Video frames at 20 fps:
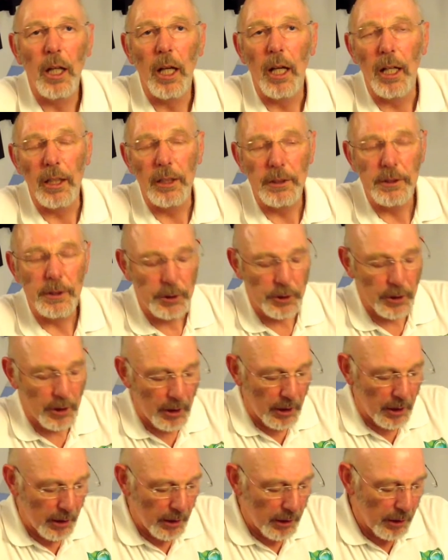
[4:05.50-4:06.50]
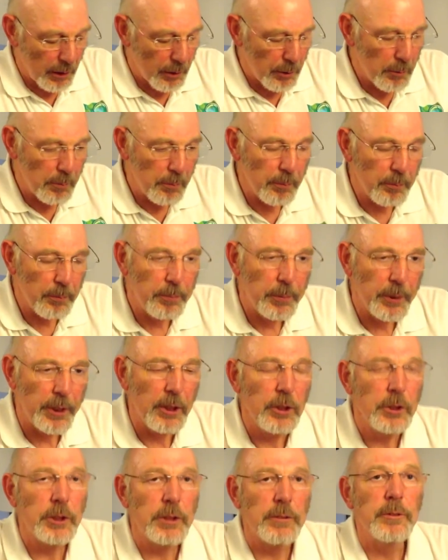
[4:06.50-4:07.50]
And
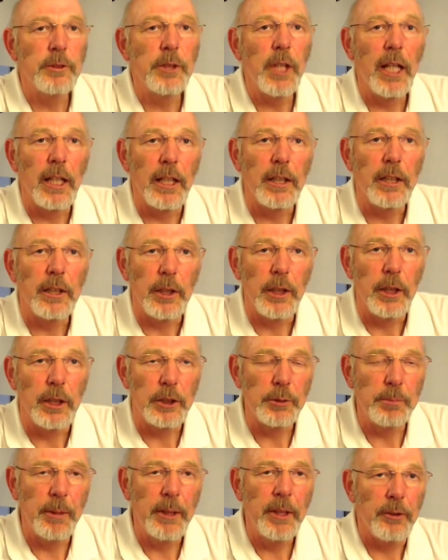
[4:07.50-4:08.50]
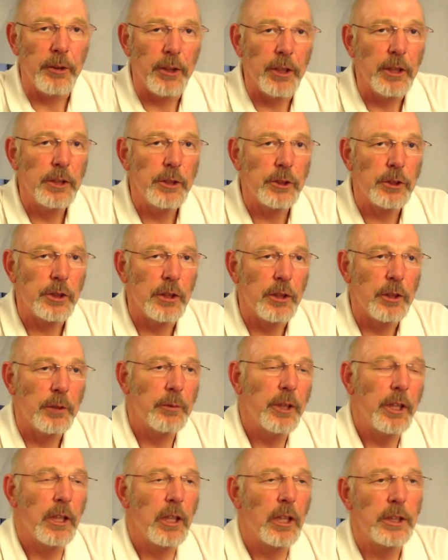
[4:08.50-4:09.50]
because of that experience and the
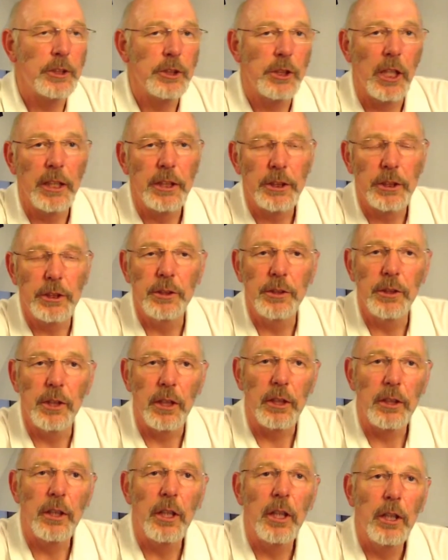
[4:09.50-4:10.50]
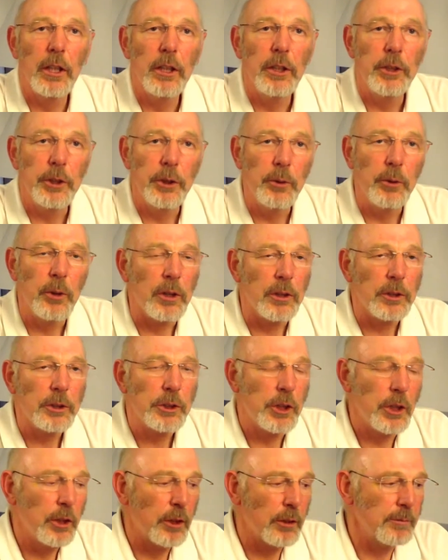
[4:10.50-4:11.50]
realisation that you got
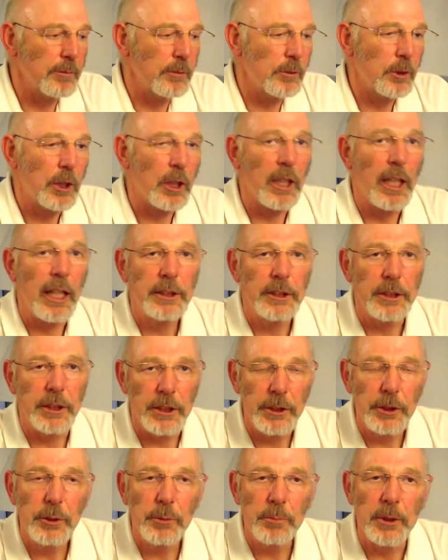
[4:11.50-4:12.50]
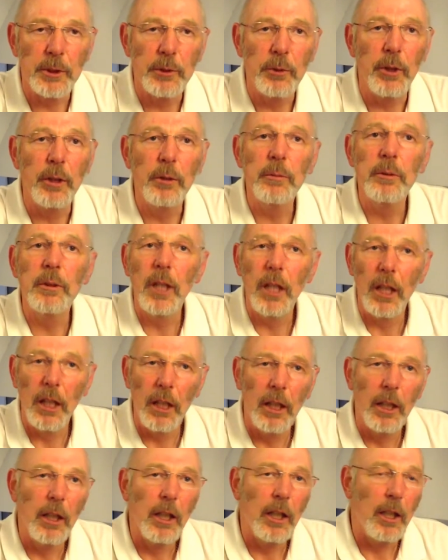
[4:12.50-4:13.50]
certain clashes between
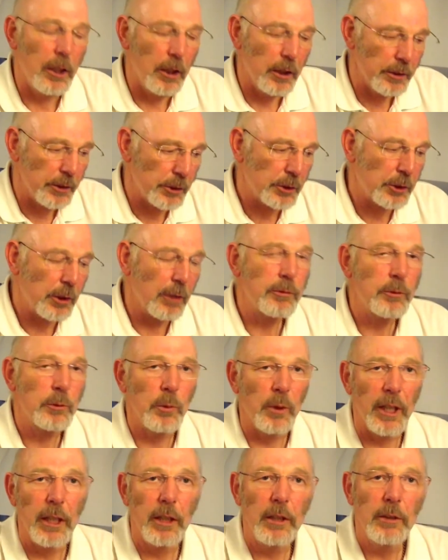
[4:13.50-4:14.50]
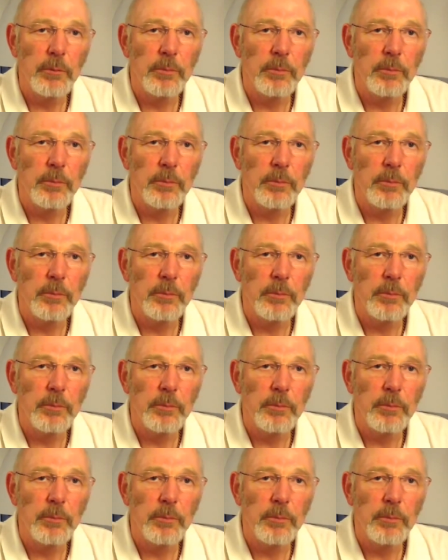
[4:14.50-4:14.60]
the software,